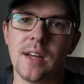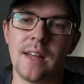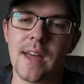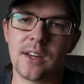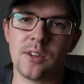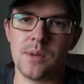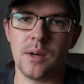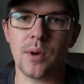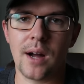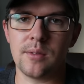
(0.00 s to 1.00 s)
and that could be
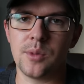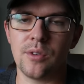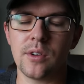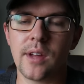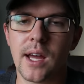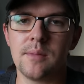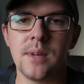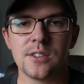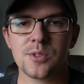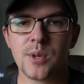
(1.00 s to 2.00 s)
a problem over time.
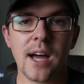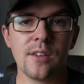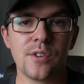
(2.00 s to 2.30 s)
So when Alan